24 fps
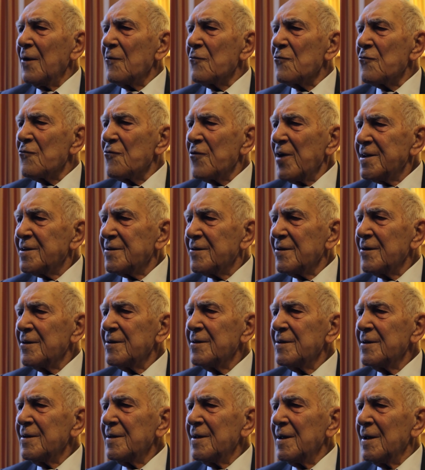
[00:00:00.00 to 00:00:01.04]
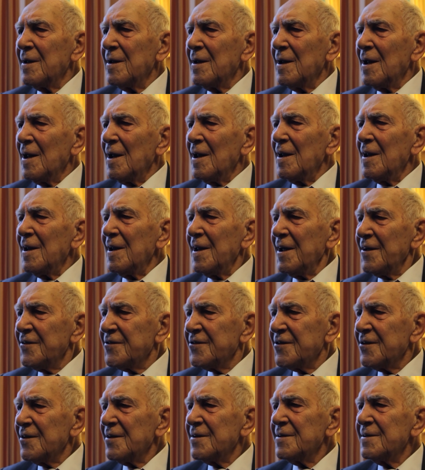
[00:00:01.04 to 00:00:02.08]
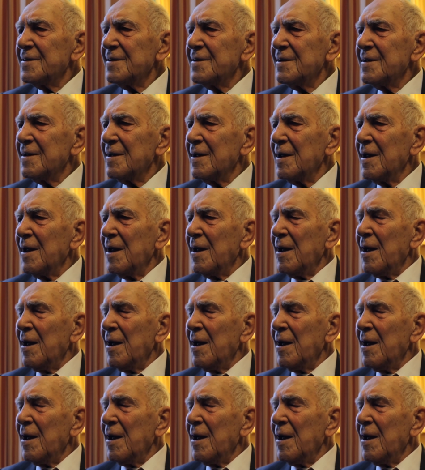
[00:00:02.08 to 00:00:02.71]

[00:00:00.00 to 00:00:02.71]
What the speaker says: written, listened,